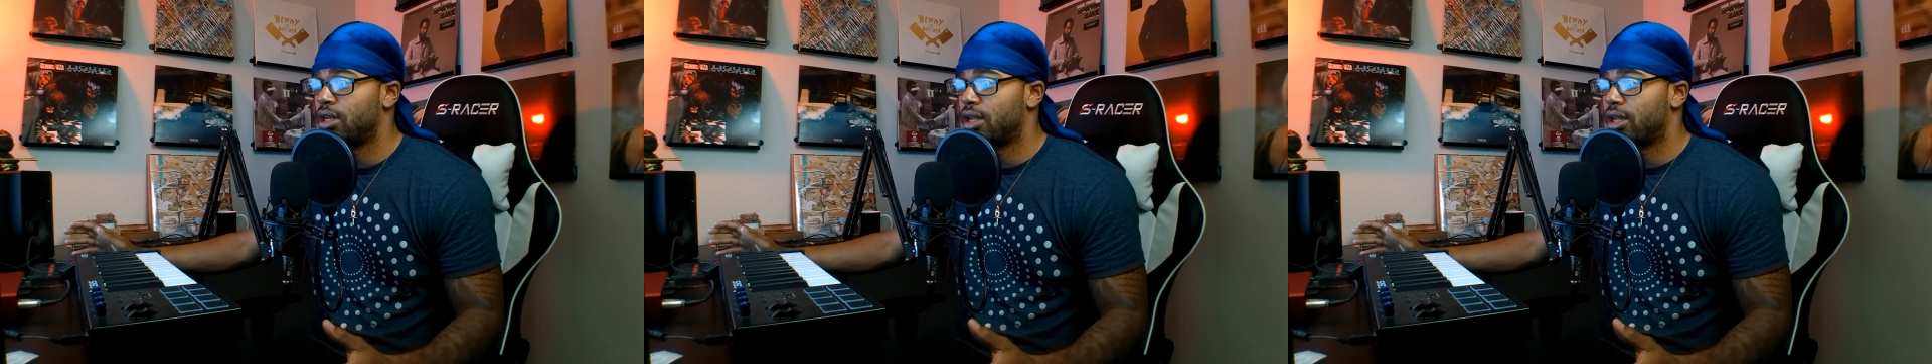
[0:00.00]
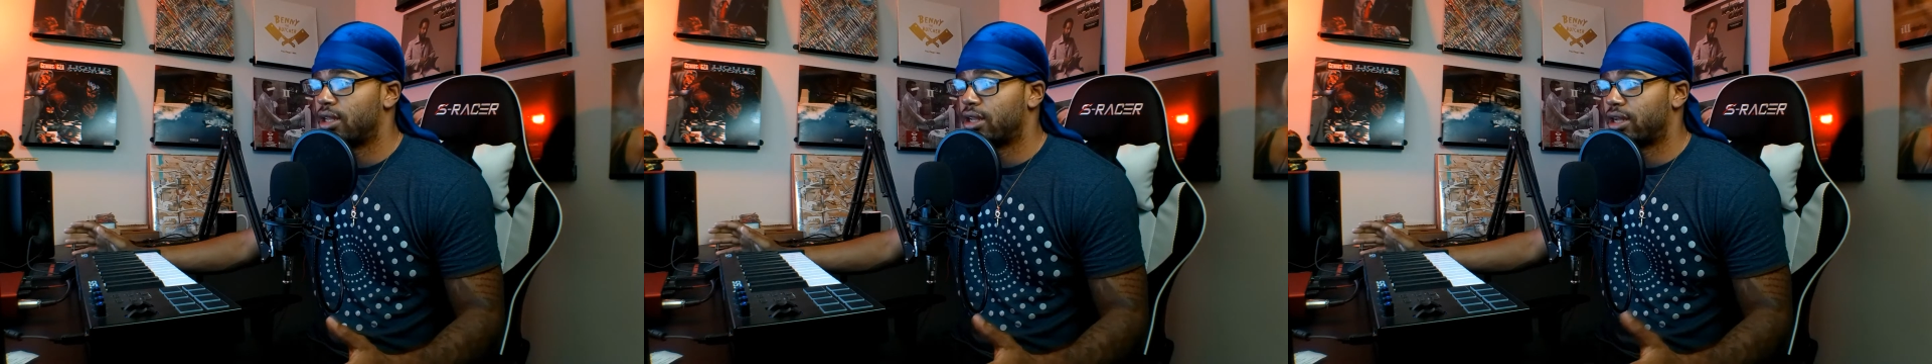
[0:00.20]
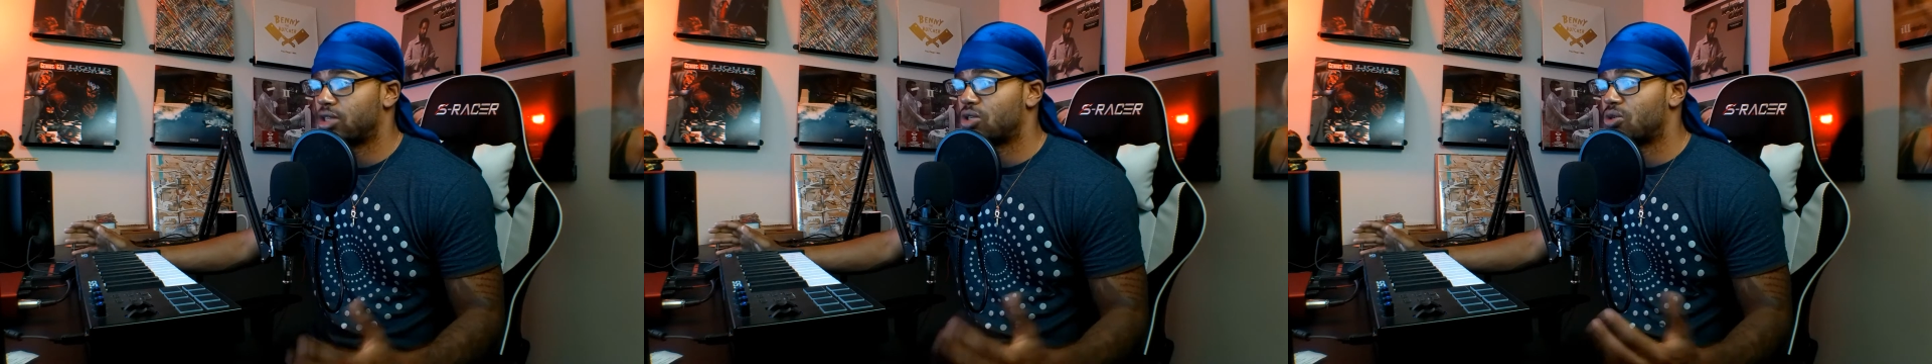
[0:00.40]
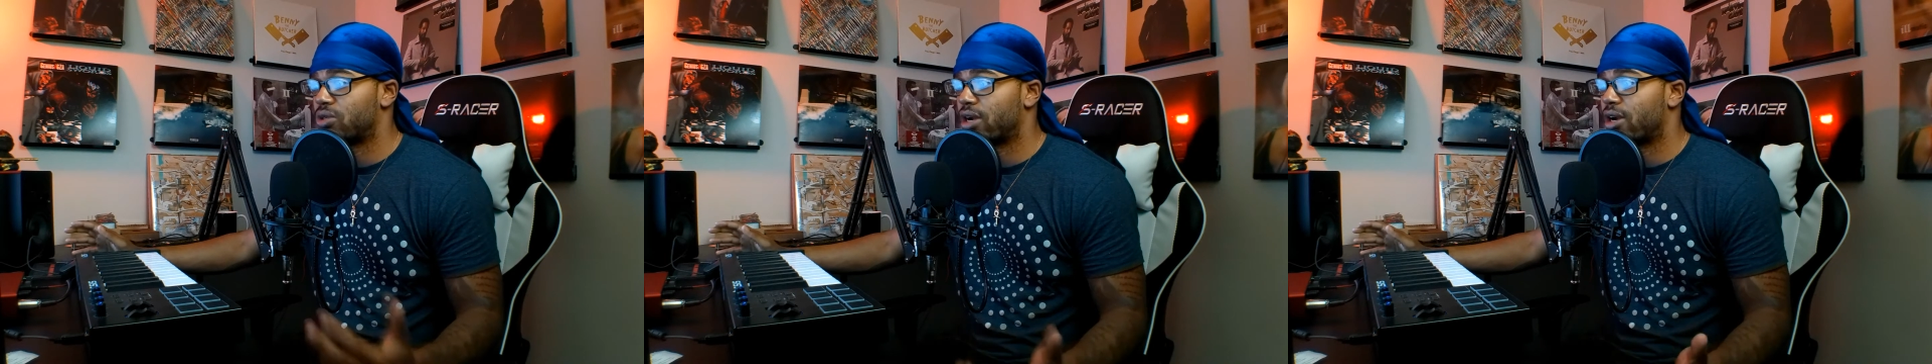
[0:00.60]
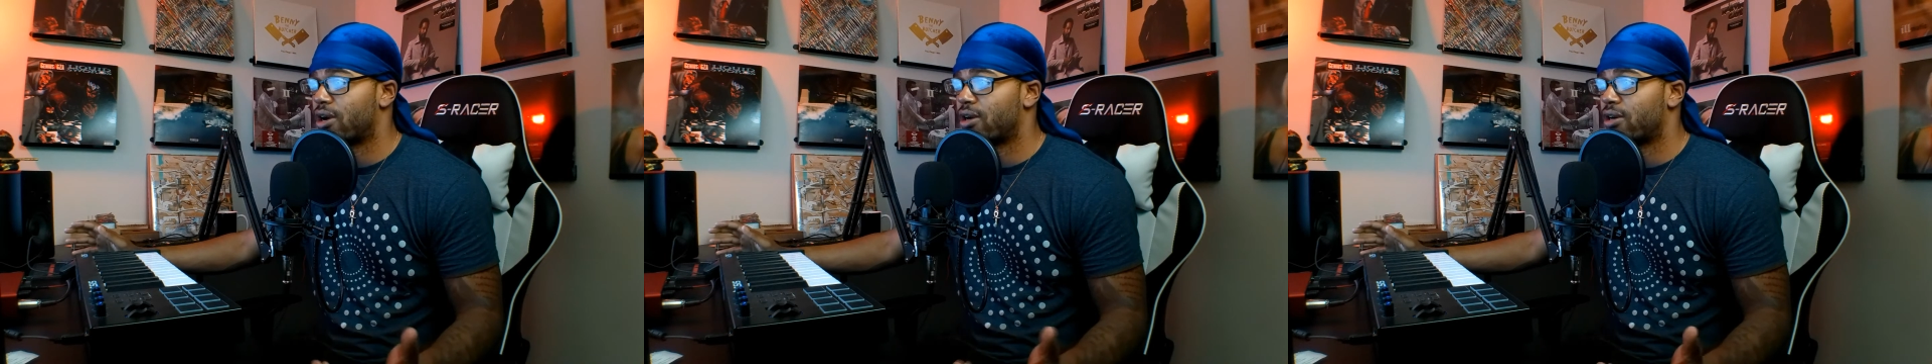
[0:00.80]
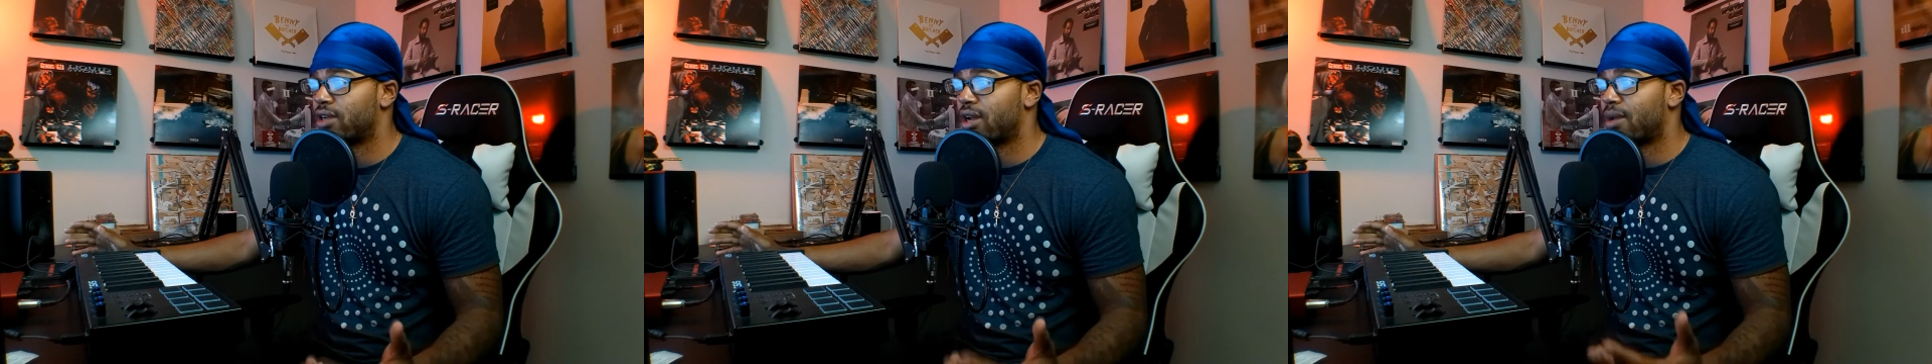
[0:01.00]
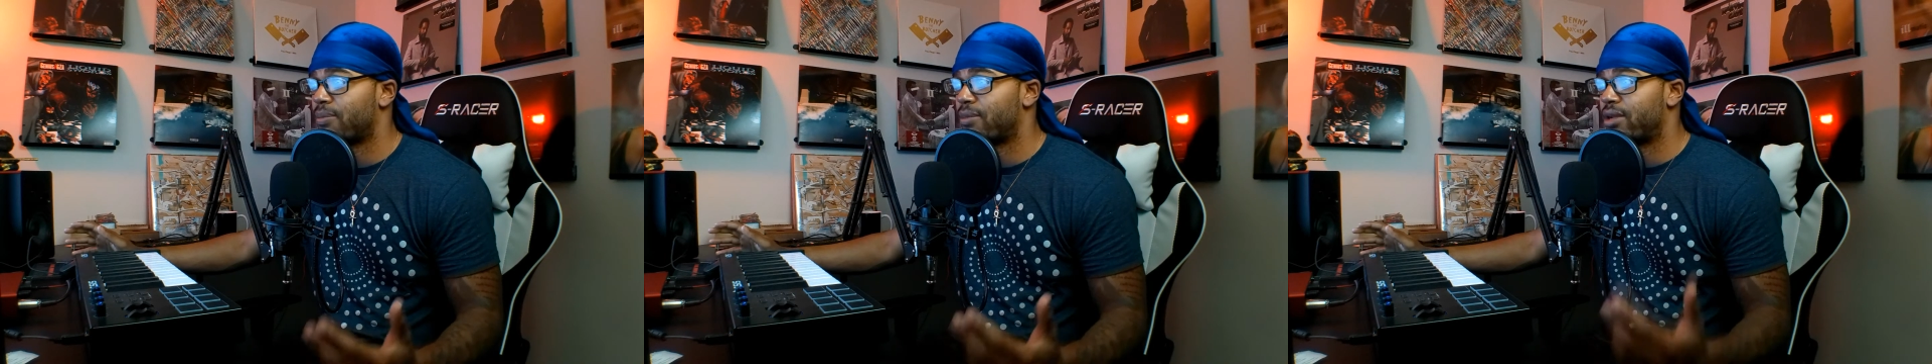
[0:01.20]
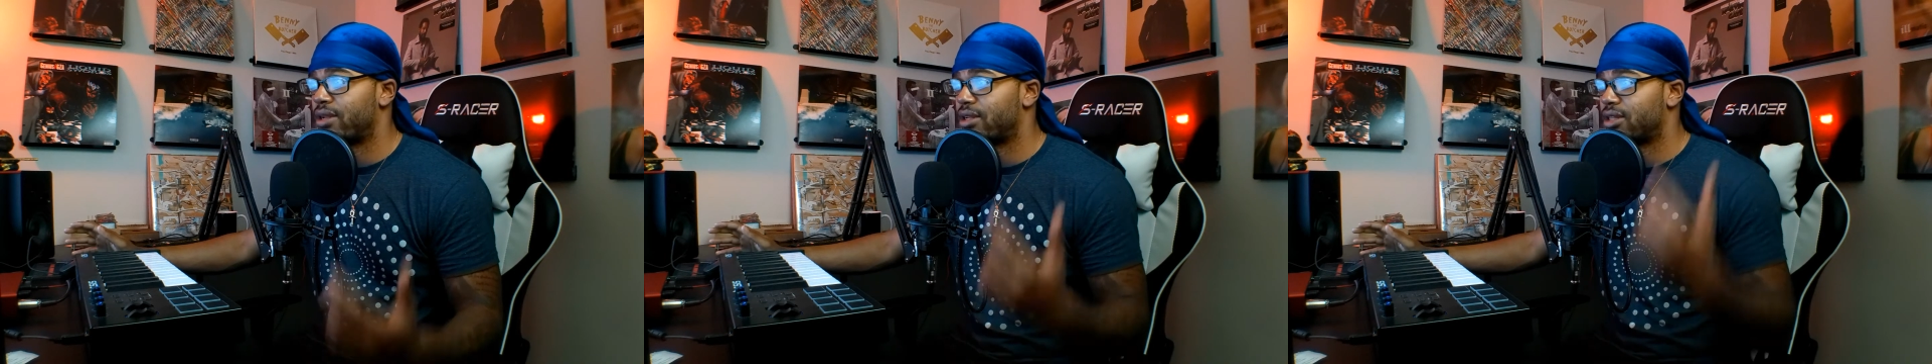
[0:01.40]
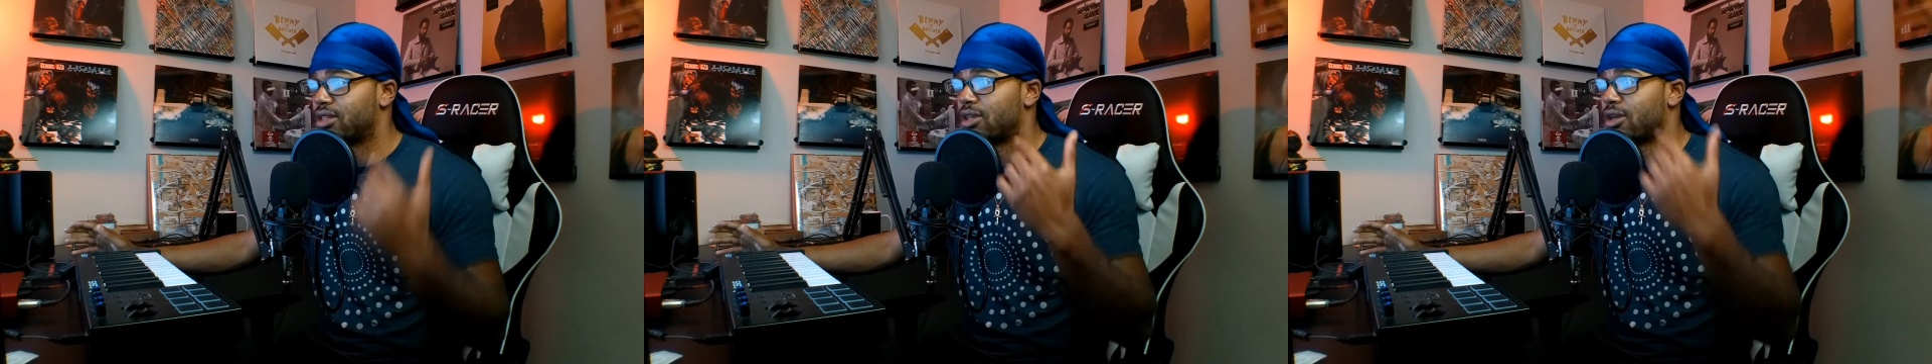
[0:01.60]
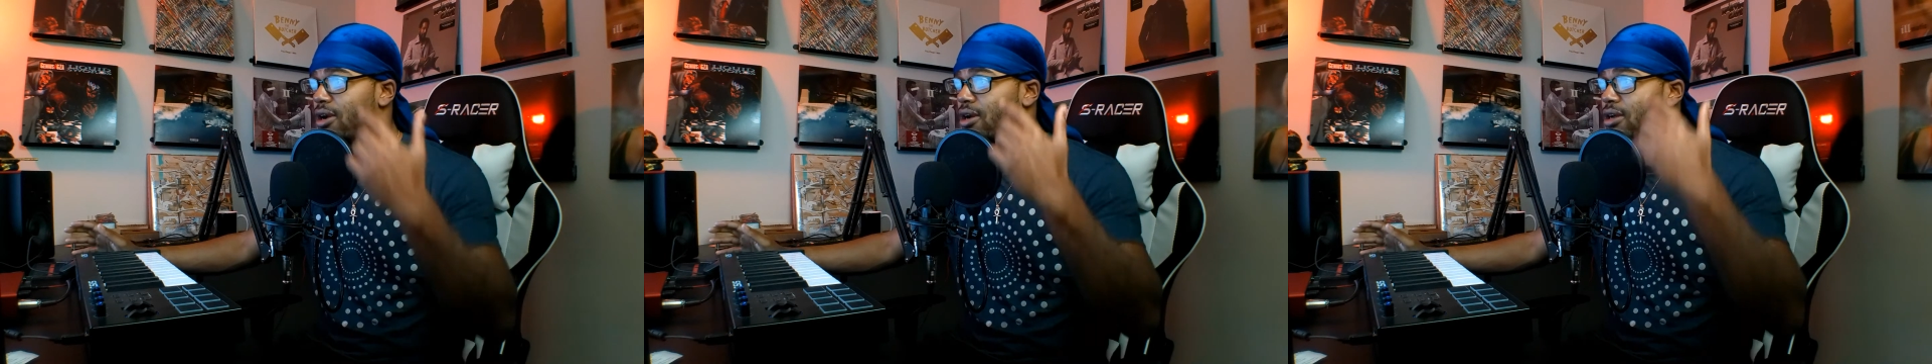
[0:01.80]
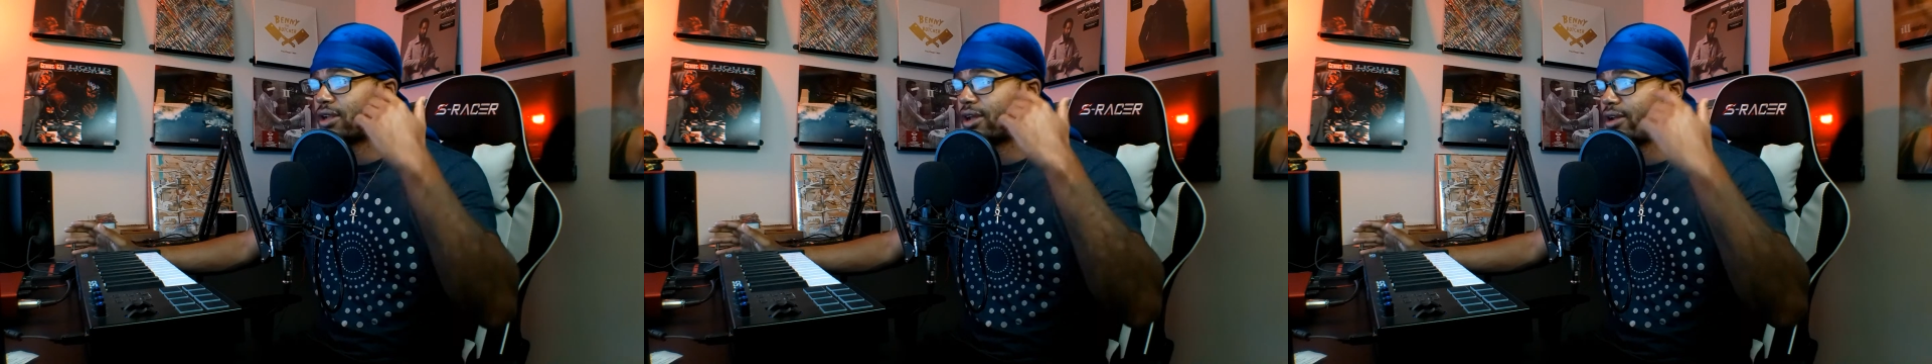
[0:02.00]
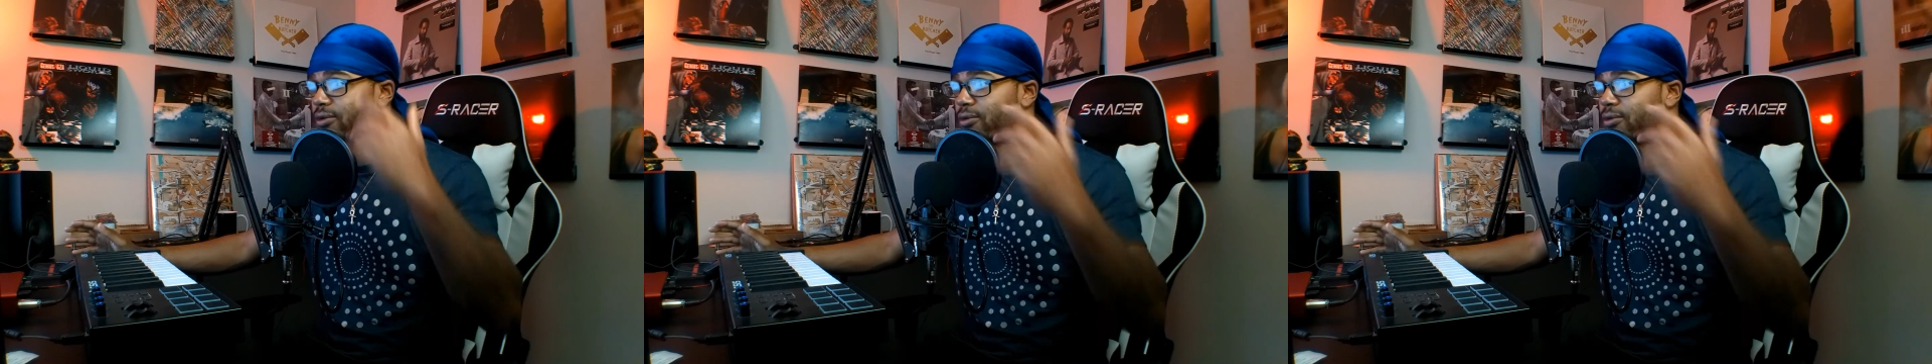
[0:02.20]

And like as soon as I heard it, I immediately thought like